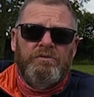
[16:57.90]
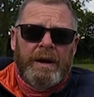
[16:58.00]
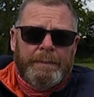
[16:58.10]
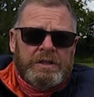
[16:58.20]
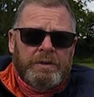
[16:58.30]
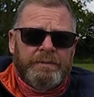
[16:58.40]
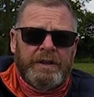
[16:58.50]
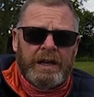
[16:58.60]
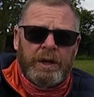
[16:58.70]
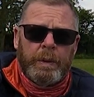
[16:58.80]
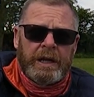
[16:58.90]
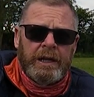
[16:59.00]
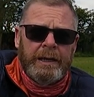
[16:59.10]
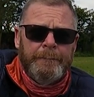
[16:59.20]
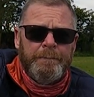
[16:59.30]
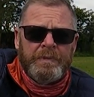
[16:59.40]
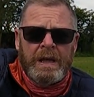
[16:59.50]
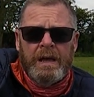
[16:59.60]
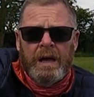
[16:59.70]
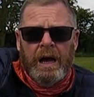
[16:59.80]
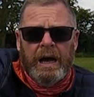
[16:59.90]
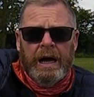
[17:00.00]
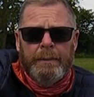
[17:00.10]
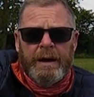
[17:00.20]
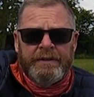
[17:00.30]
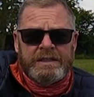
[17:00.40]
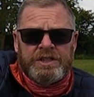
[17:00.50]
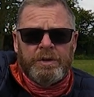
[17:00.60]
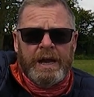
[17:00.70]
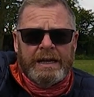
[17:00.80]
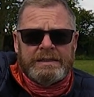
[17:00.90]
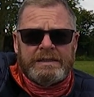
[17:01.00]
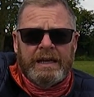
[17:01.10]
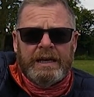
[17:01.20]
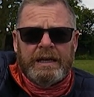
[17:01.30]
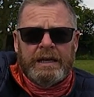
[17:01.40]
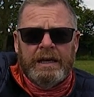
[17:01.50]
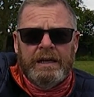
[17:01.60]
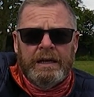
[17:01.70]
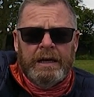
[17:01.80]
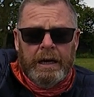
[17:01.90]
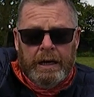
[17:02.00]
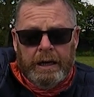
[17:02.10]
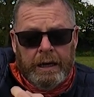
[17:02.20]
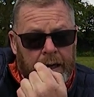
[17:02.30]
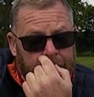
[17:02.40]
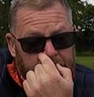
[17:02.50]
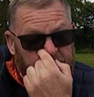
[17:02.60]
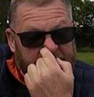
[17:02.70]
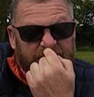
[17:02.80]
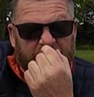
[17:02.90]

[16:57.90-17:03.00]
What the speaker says: wrap this up fairly quickly. I've had 2 nights stay here. Reason